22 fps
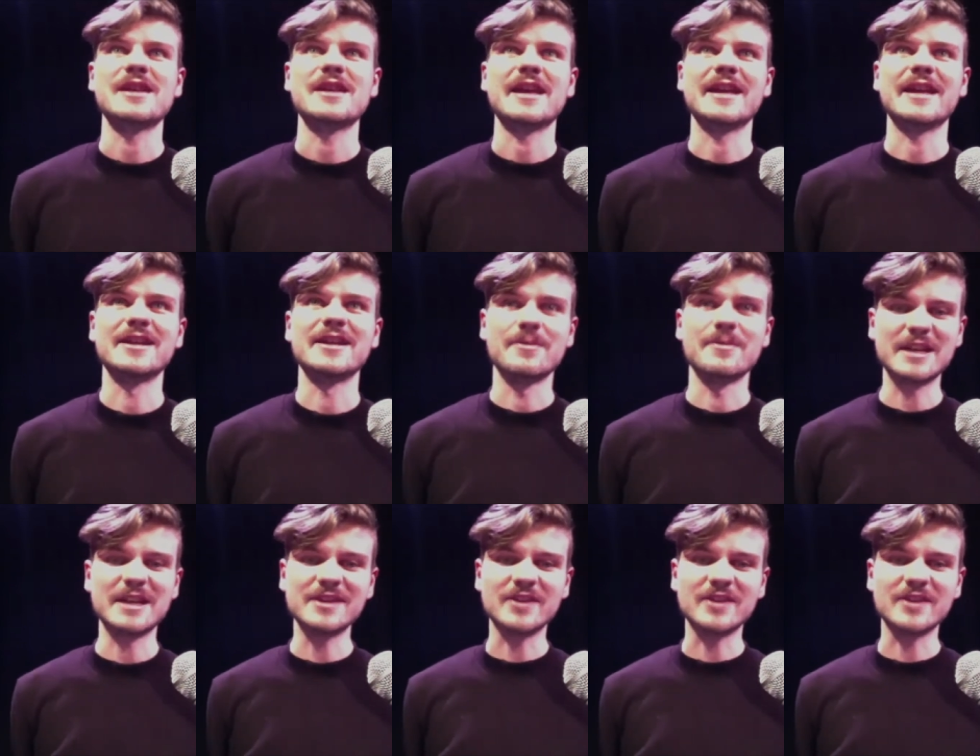In the
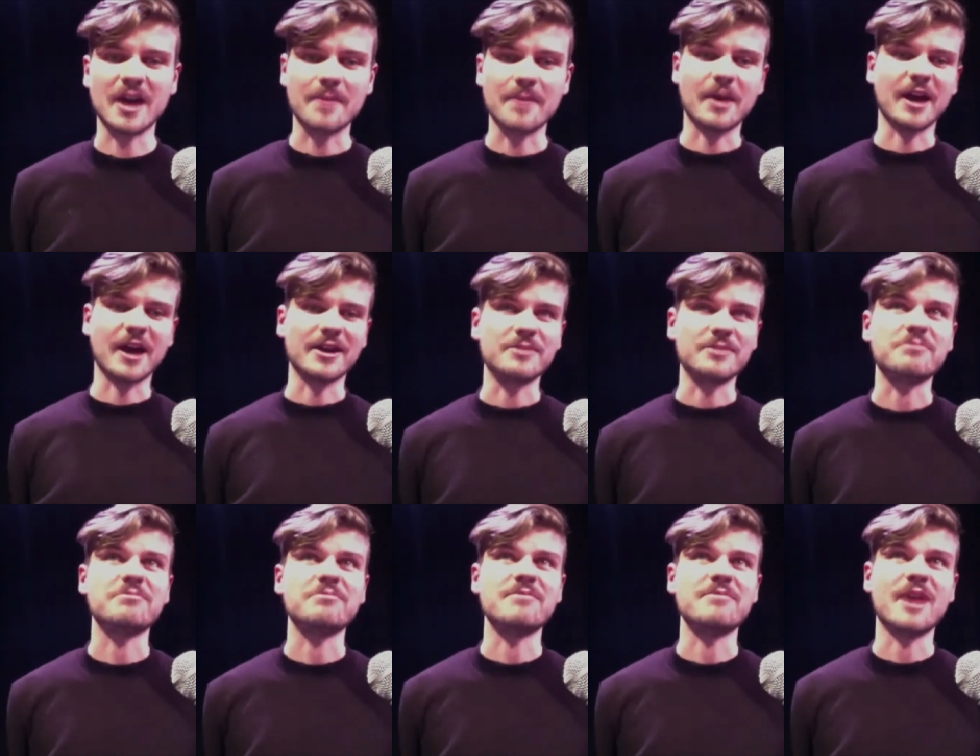meantime, I
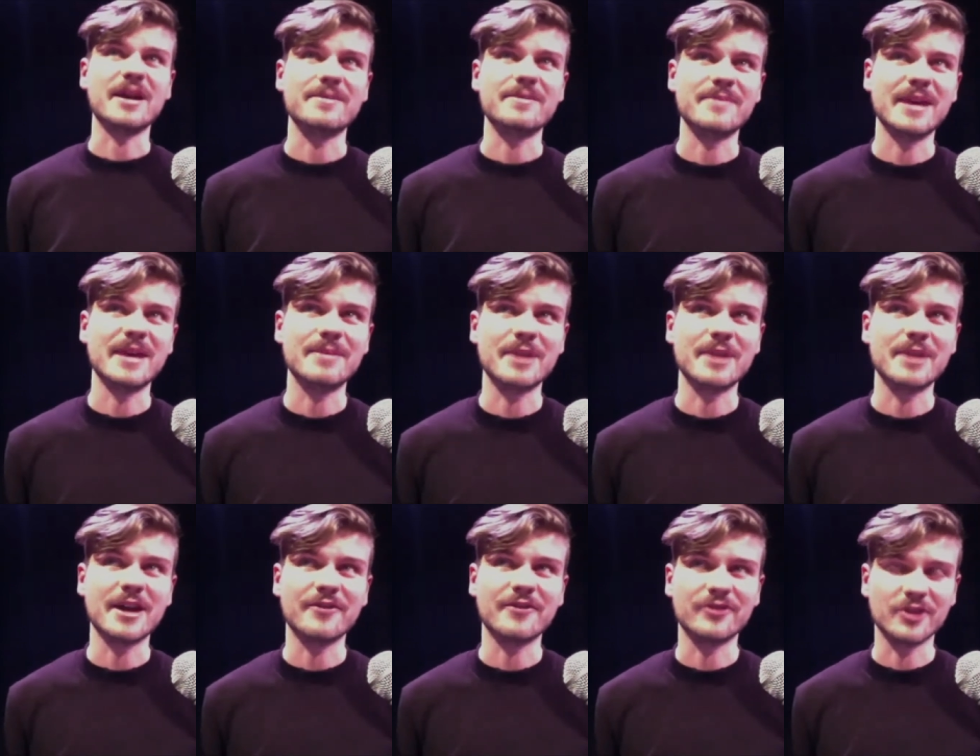might maybe
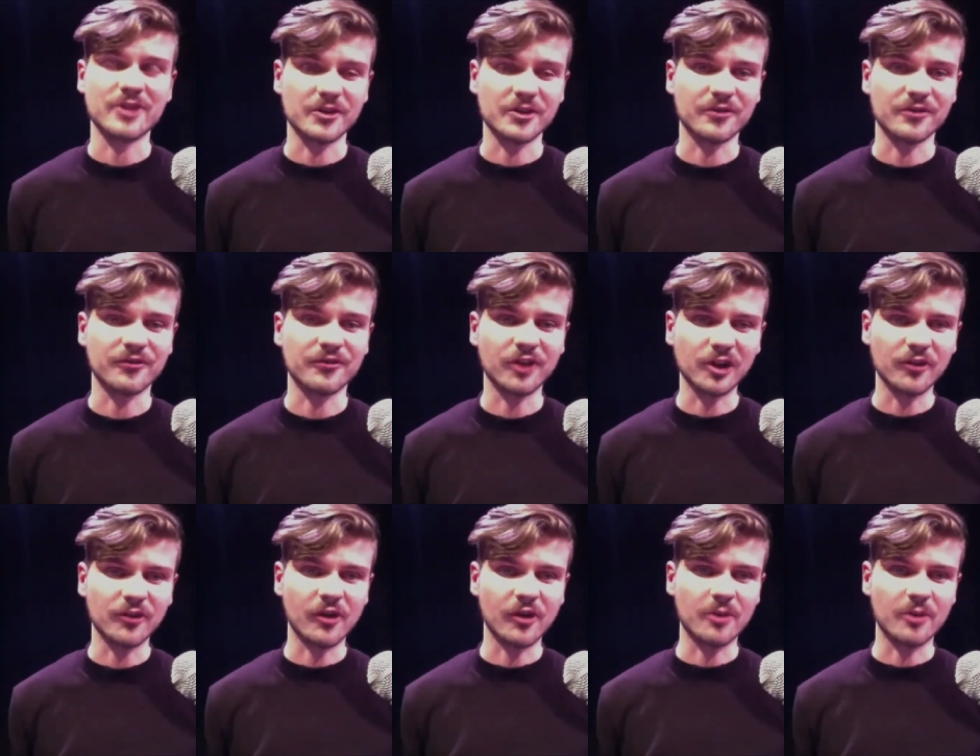have another
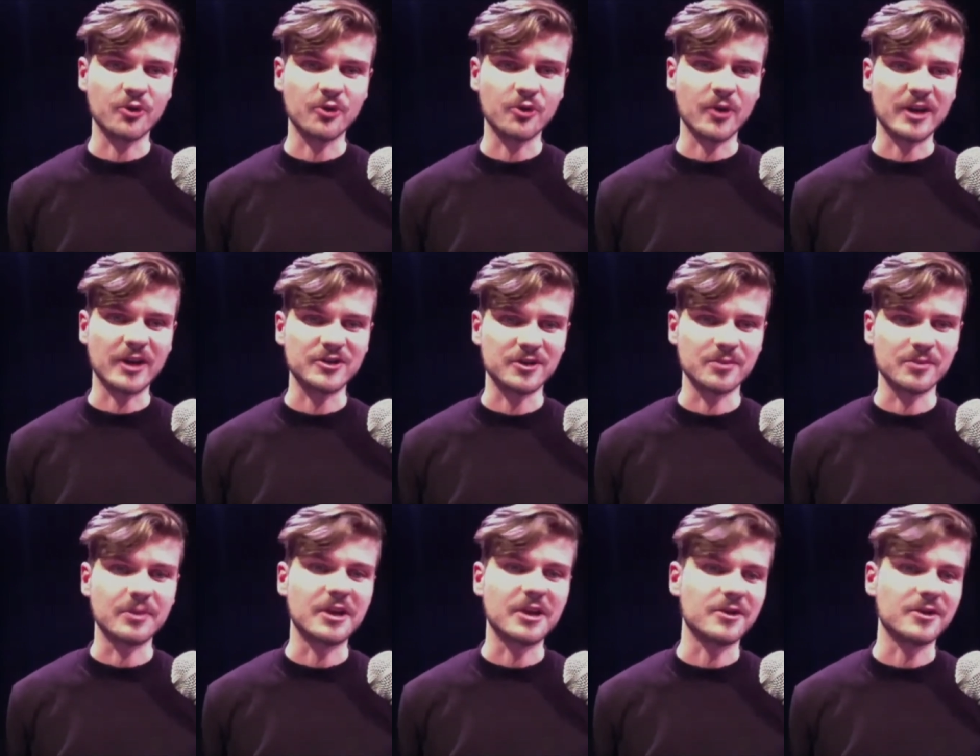follow-up
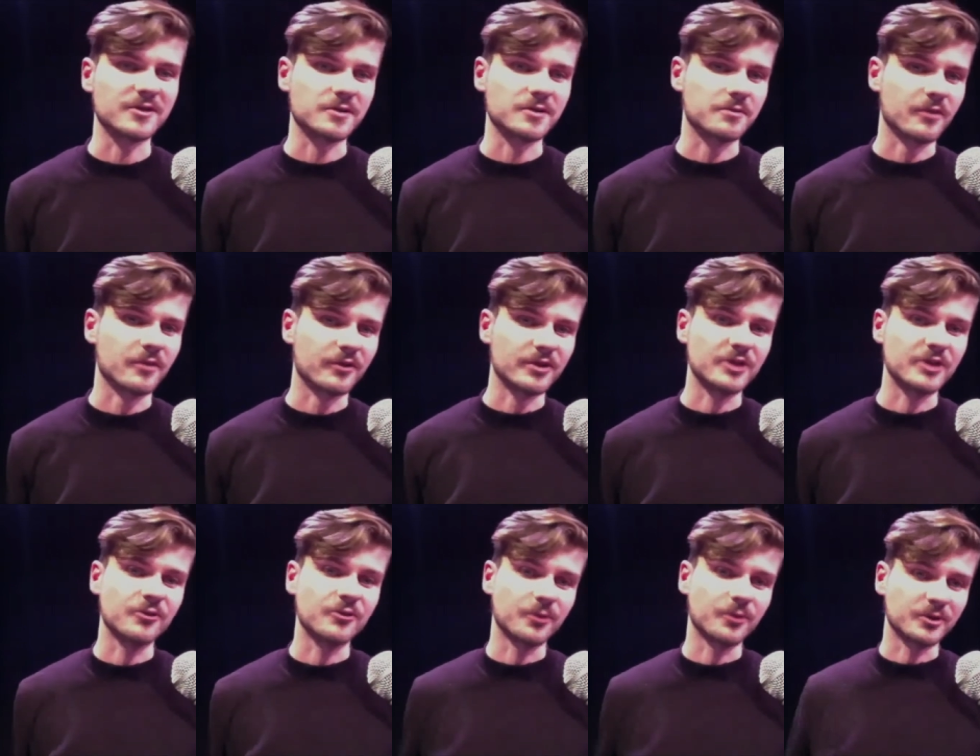question, because
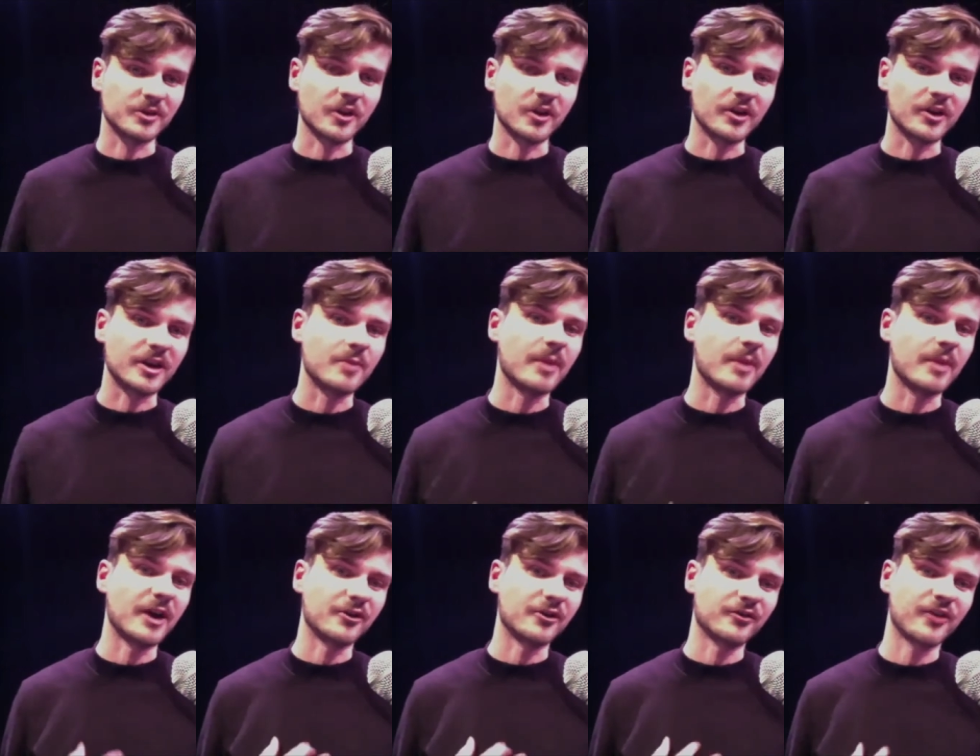you were talking
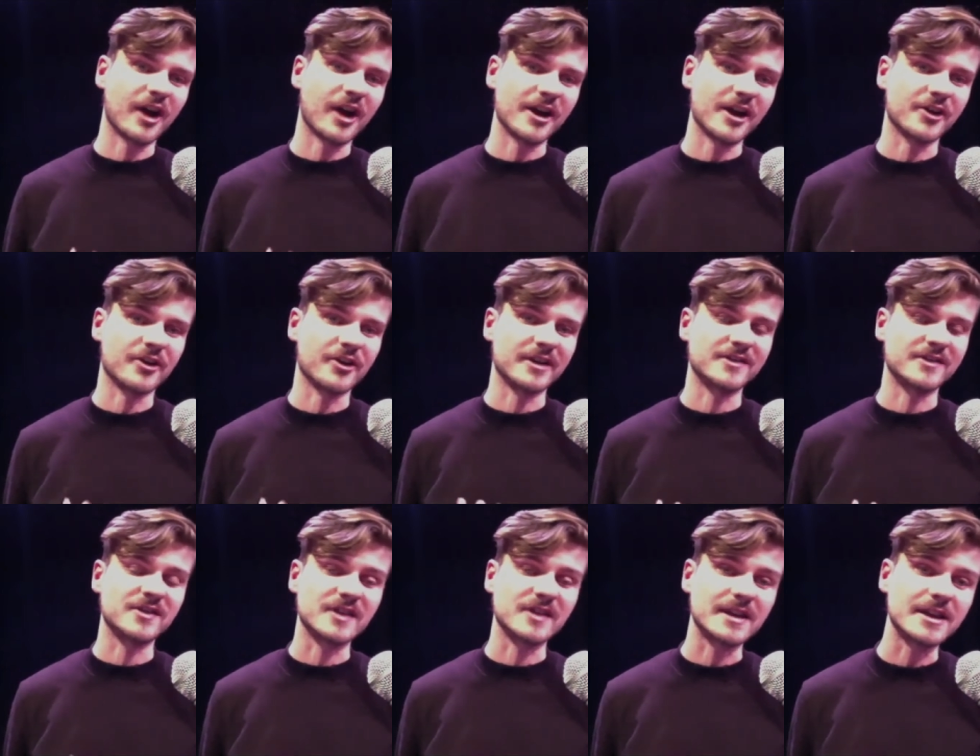about Fire
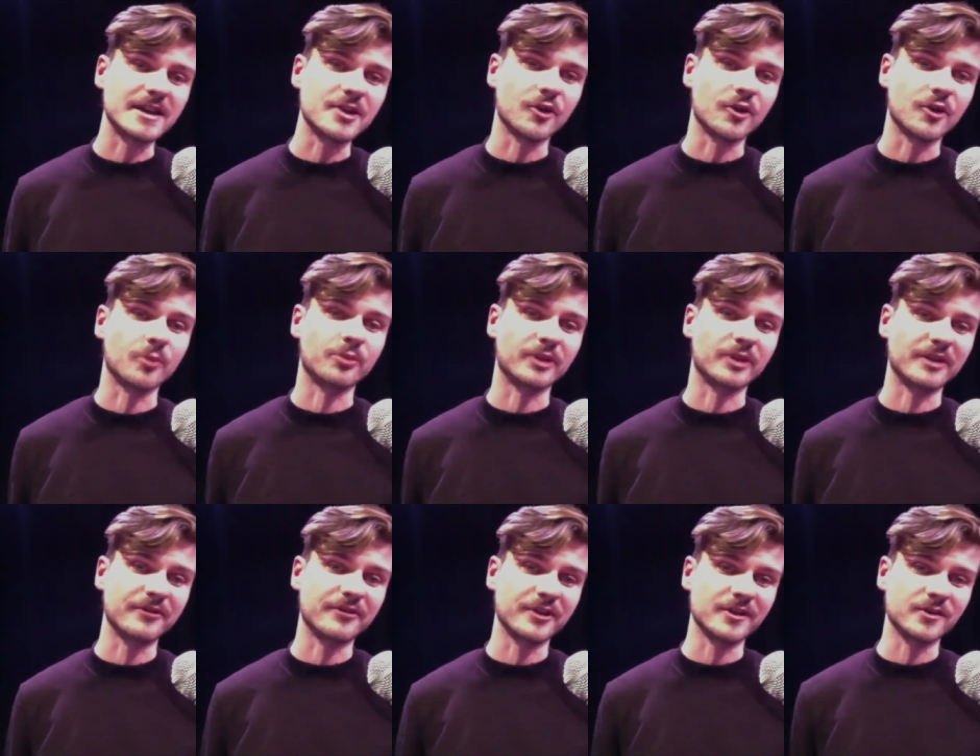at Sea, your
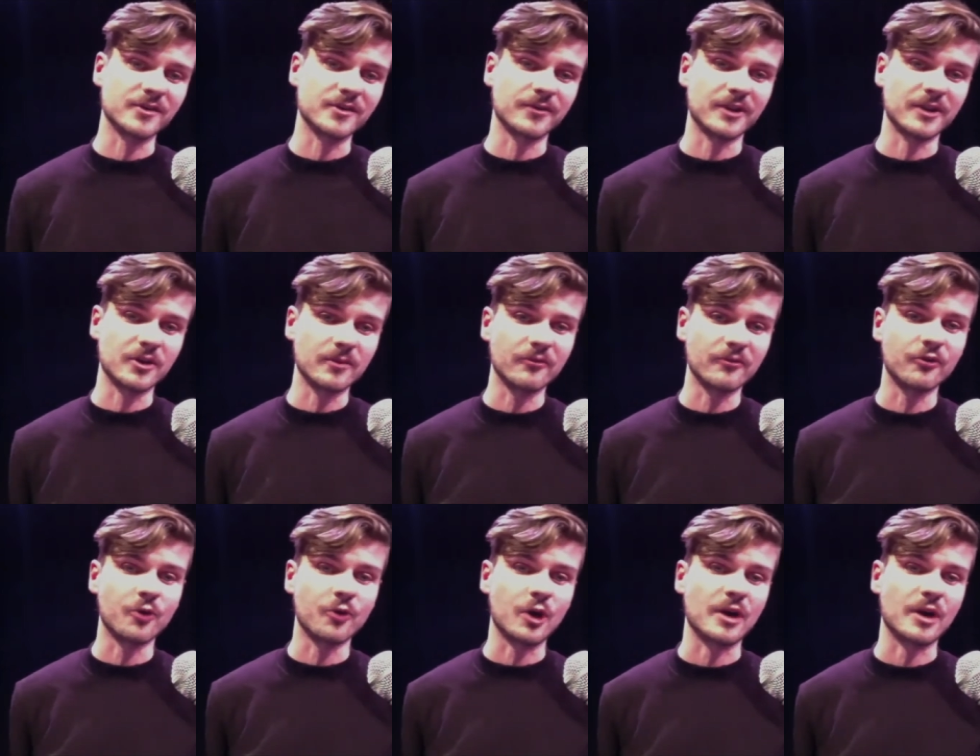previous film,
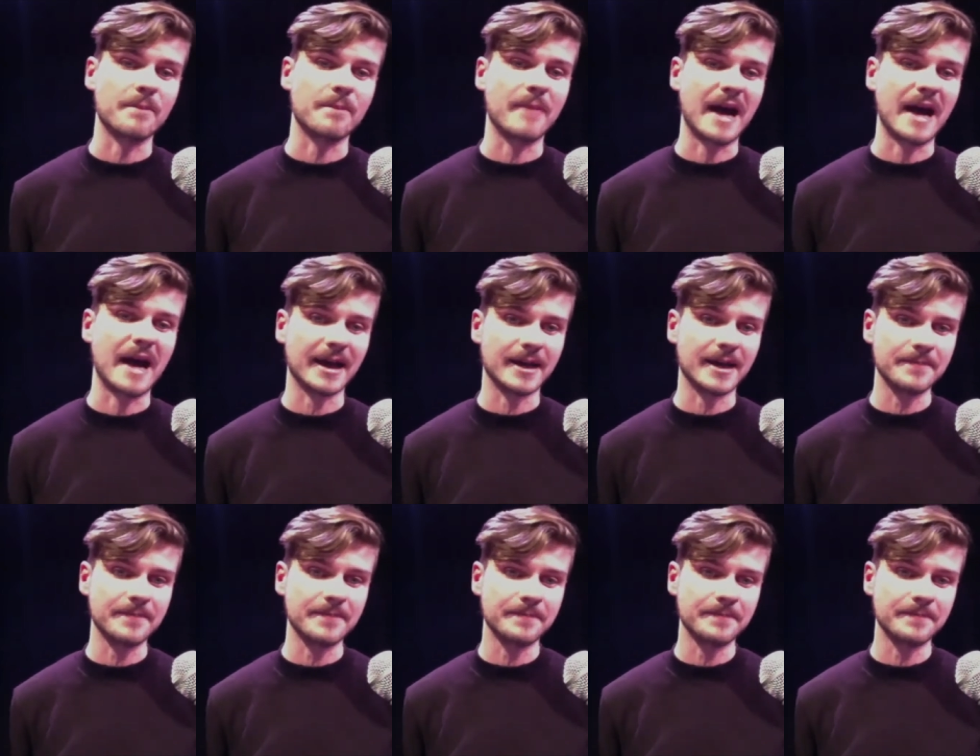Fuocoammare,